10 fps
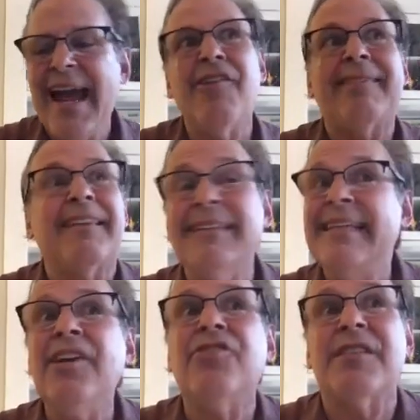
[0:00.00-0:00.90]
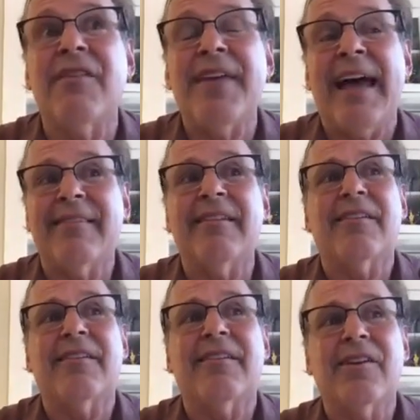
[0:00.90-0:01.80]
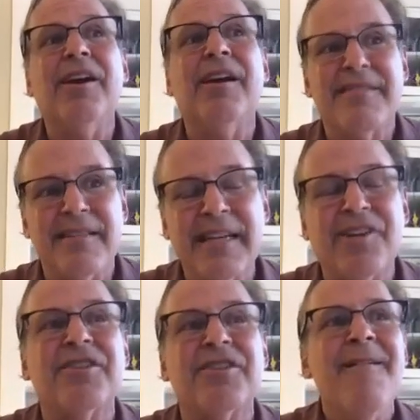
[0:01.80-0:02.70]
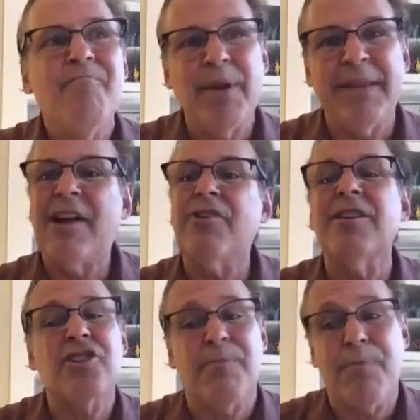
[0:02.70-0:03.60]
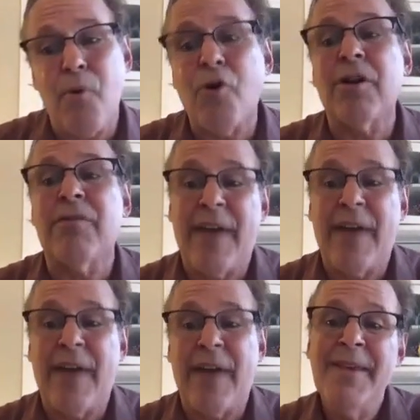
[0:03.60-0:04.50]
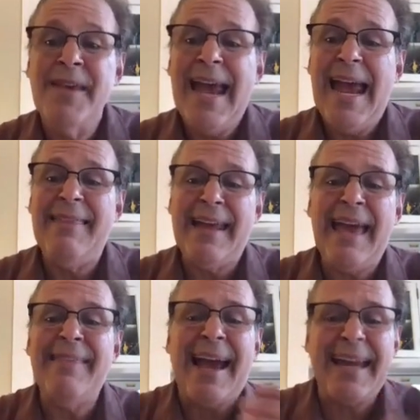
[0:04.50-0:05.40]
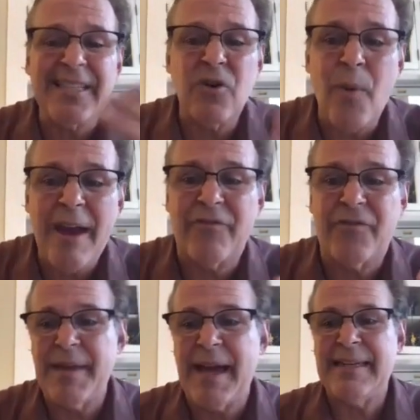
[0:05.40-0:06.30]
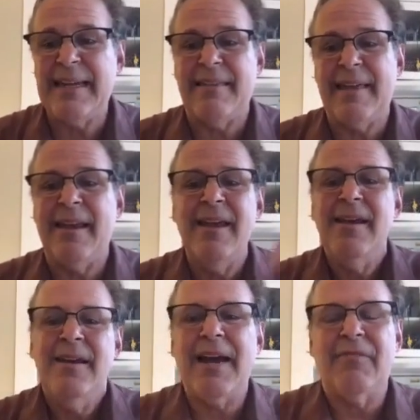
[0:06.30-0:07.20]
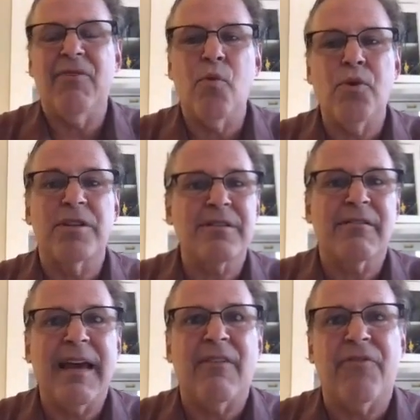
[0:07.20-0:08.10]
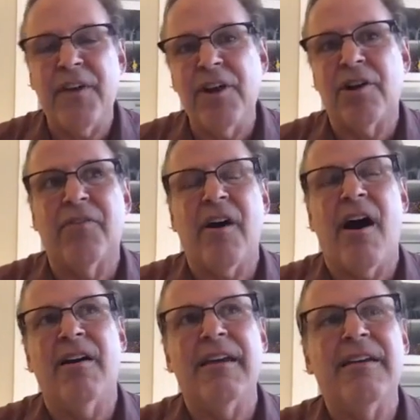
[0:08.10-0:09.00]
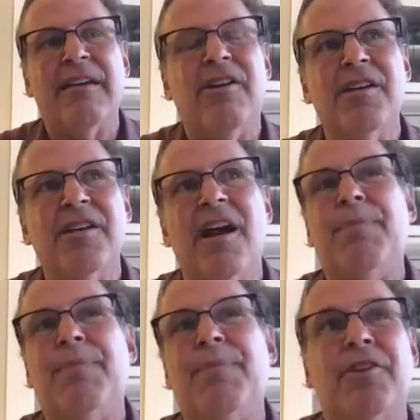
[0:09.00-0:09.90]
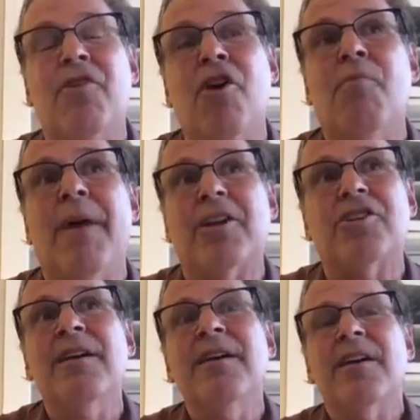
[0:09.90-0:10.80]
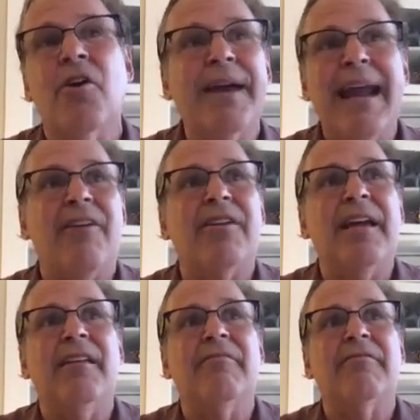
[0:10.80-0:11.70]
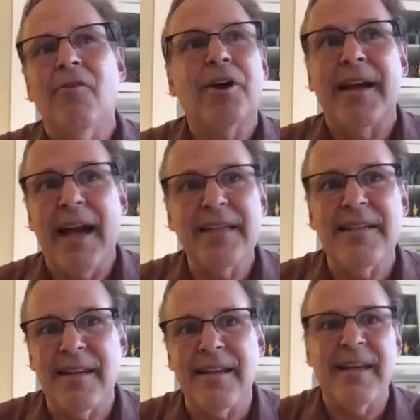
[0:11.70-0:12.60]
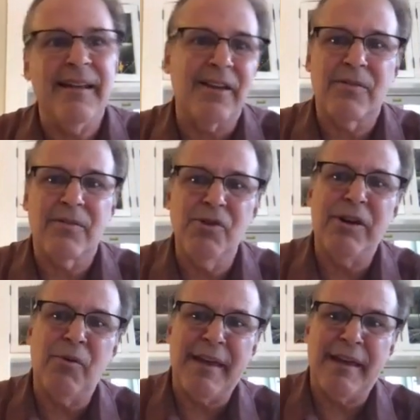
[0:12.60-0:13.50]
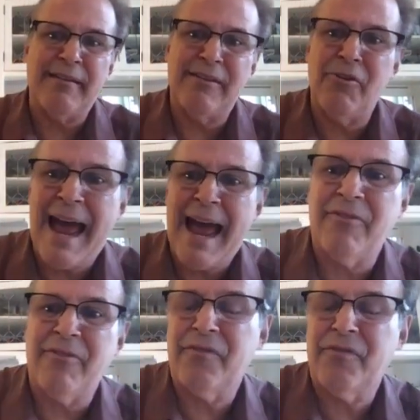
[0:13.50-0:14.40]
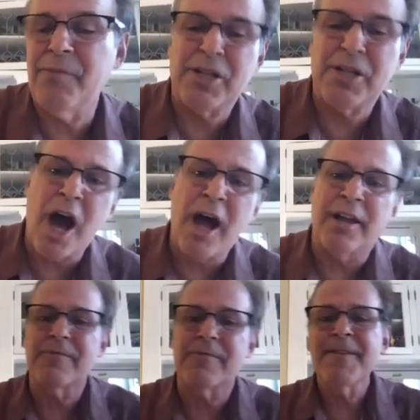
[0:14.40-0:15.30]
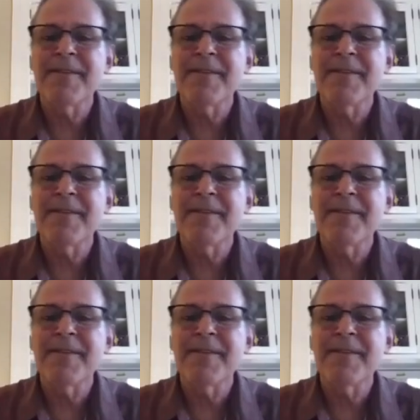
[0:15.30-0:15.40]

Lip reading: They're not the leaders of that. The community is the leaders, but they're in support of that. And again, that gets away from the idea that kind of the worst kind of fear of our, young people that don't know much going out and organizing in the community where they don't have very much knowledge.